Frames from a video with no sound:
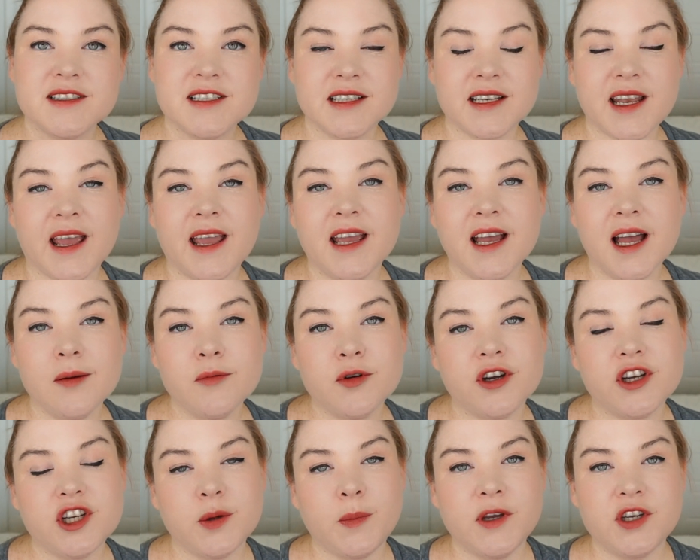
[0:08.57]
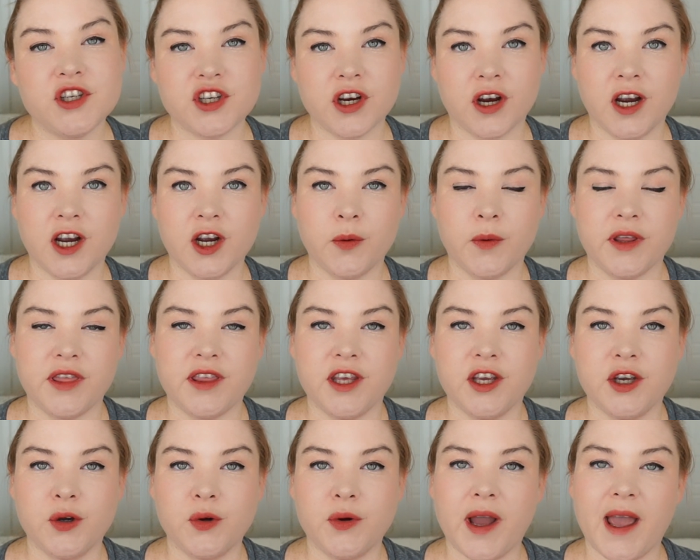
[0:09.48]
Today I'm going to be sharing with
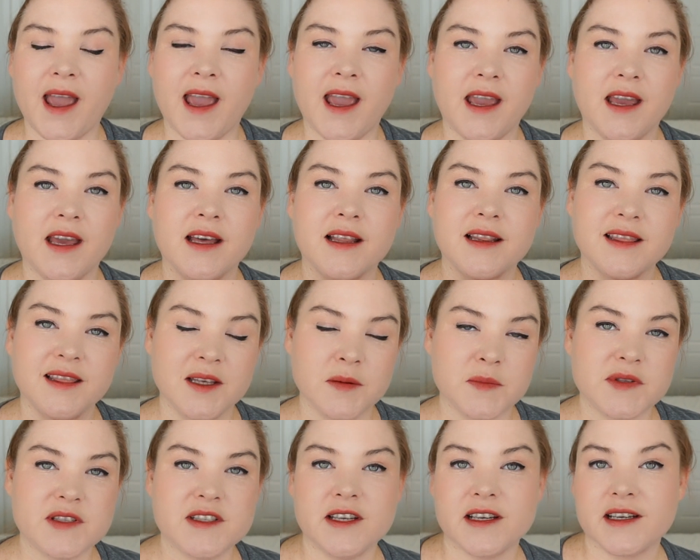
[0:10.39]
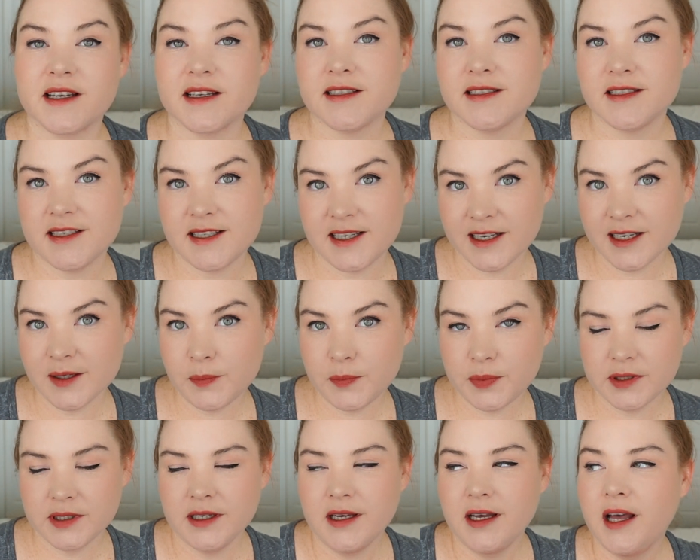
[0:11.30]
you a lipstick tip.